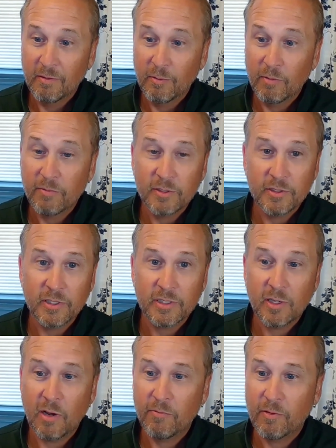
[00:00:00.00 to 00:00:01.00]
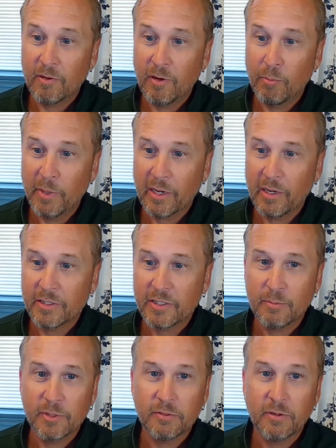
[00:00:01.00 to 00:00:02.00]
What version of software are all my
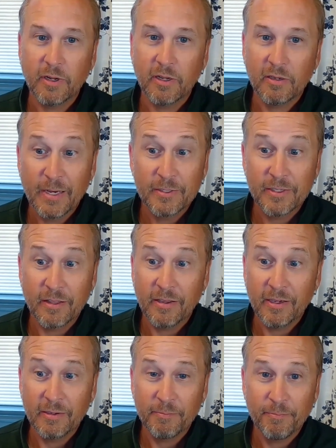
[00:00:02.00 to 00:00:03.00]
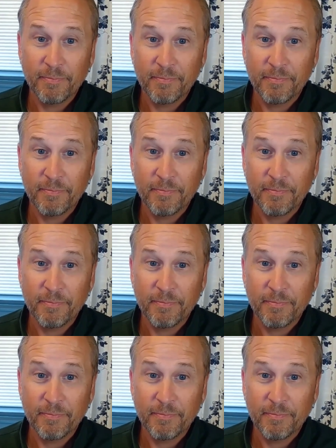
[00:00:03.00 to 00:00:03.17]
customers running? Here's the thing.